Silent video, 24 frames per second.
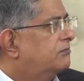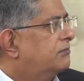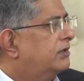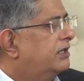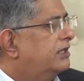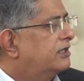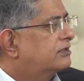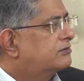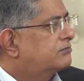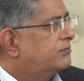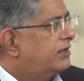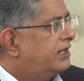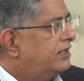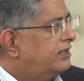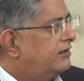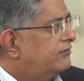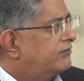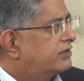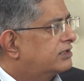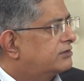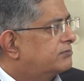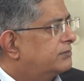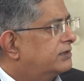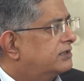has made
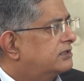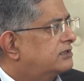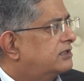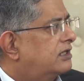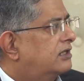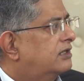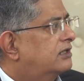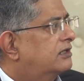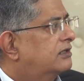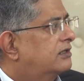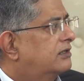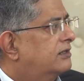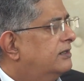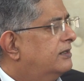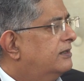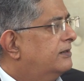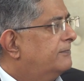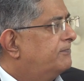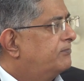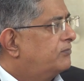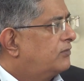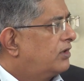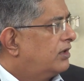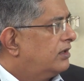investments under
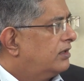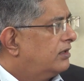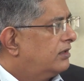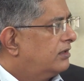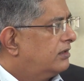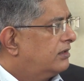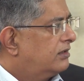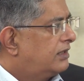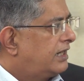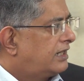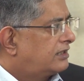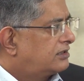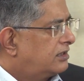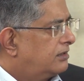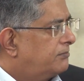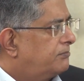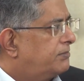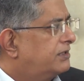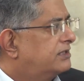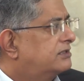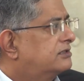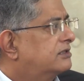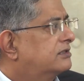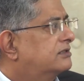National
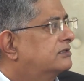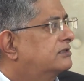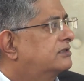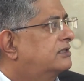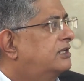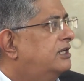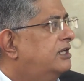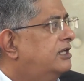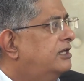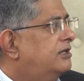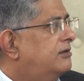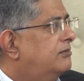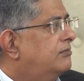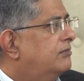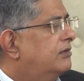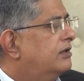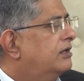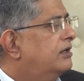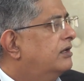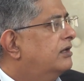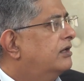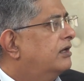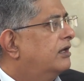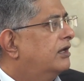Pension Scheme,
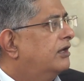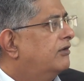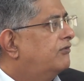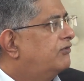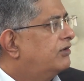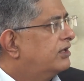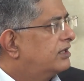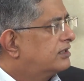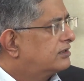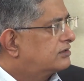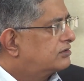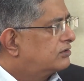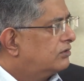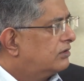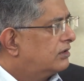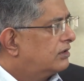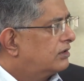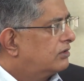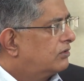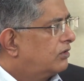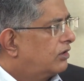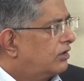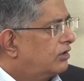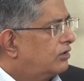if he has
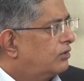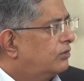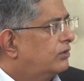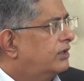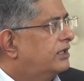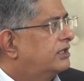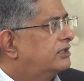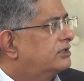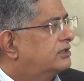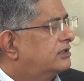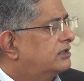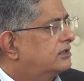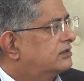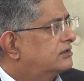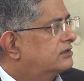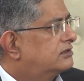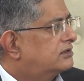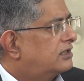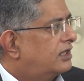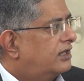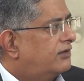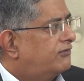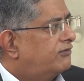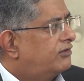got donations,
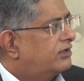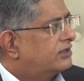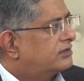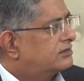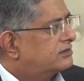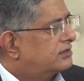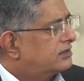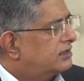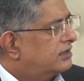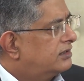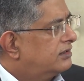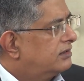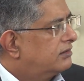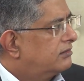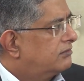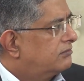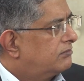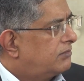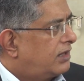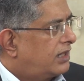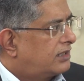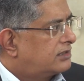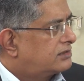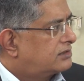and if he
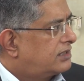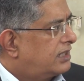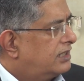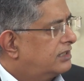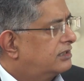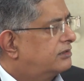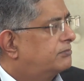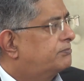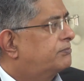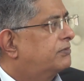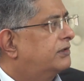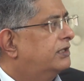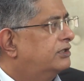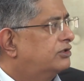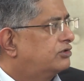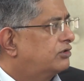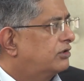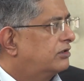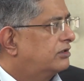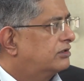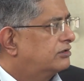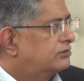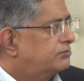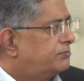has health
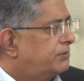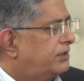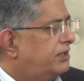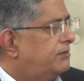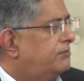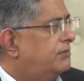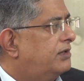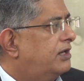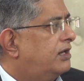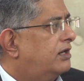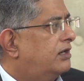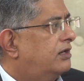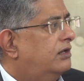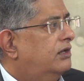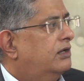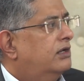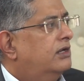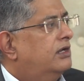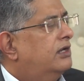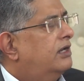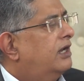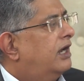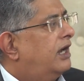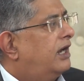insurance premia
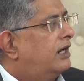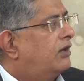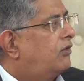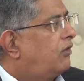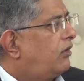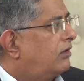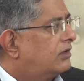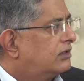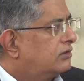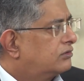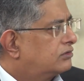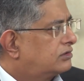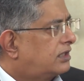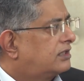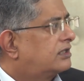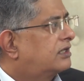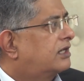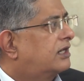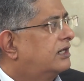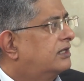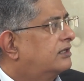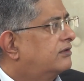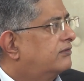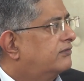and all those other
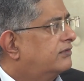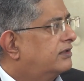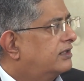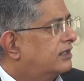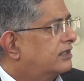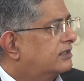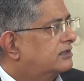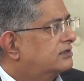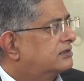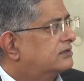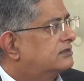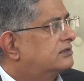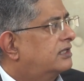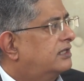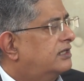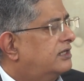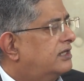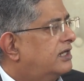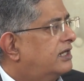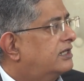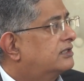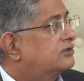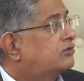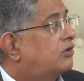kind of deductions that he
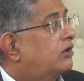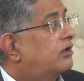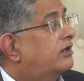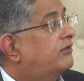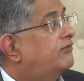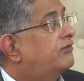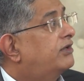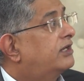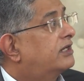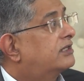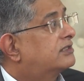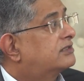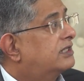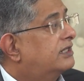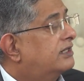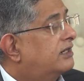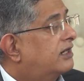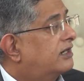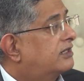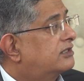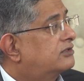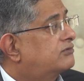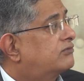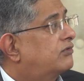has, or if he has
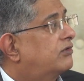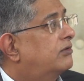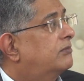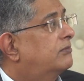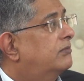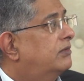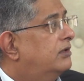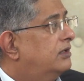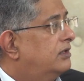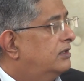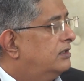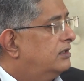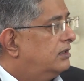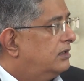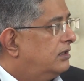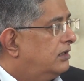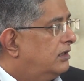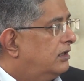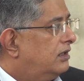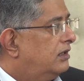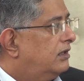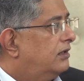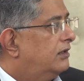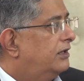interest from
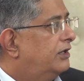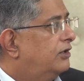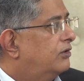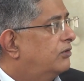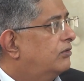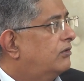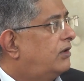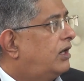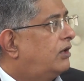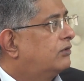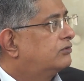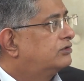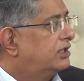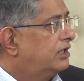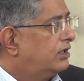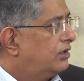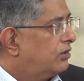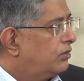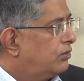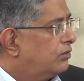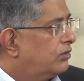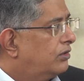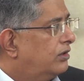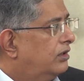housing
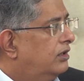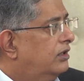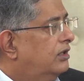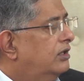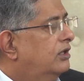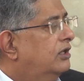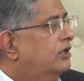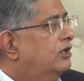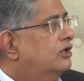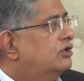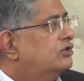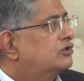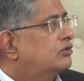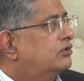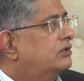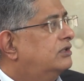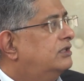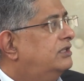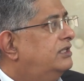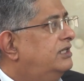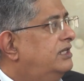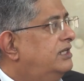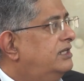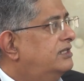loan. So
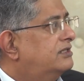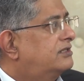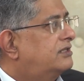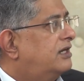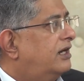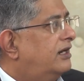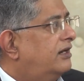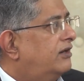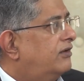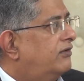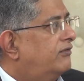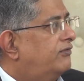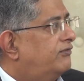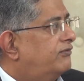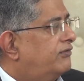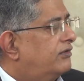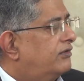these kind of